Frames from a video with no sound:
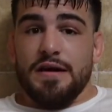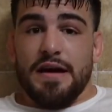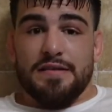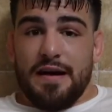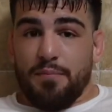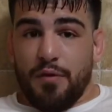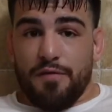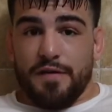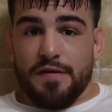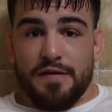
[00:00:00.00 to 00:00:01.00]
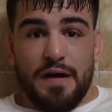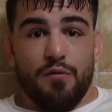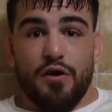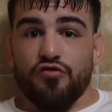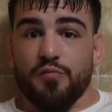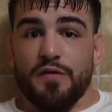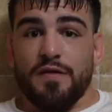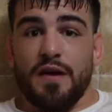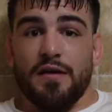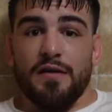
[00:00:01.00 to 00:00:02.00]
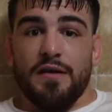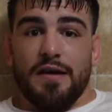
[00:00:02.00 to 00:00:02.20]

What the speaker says: it's not perfect. It's not 100%.